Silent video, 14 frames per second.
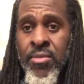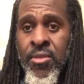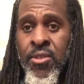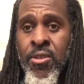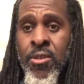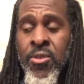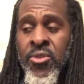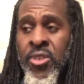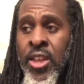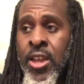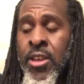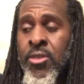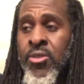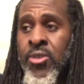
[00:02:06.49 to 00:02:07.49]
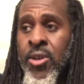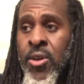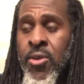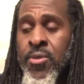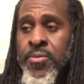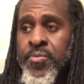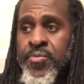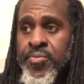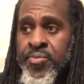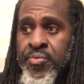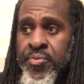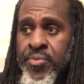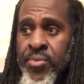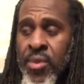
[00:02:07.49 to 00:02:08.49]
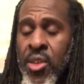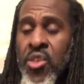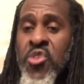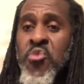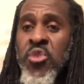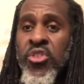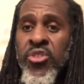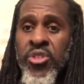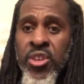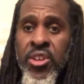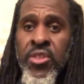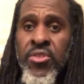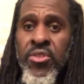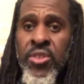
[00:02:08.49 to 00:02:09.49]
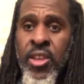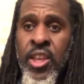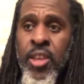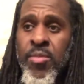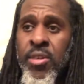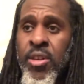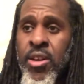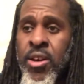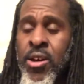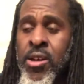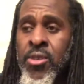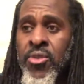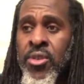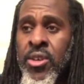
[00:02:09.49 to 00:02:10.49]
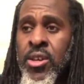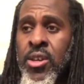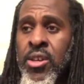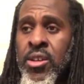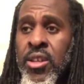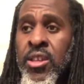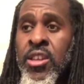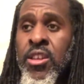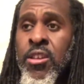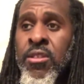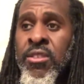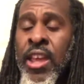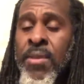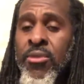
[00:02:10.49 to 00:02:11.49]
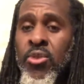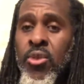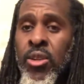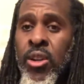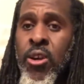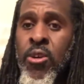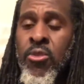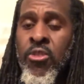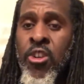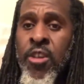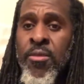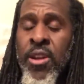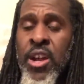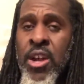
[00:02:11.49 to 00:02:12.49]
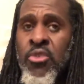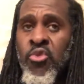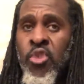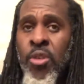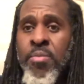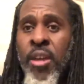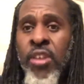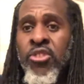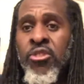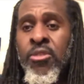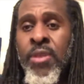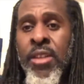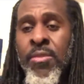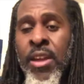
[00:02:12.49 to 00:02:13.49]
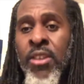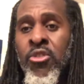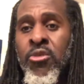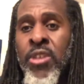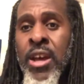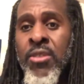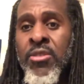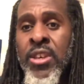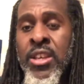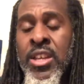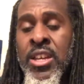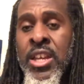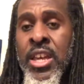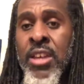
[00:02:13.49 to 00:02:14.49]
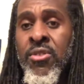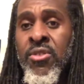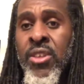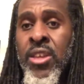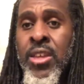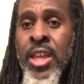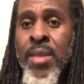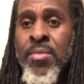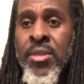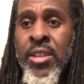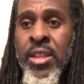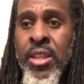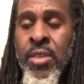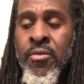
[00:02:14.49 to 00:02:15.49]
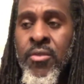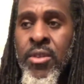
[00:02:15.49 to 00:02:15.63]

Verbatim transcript: You know what I'm saying? And so which is a good thing because the Eagles signed to a long term contract back, back in 2018, I believe.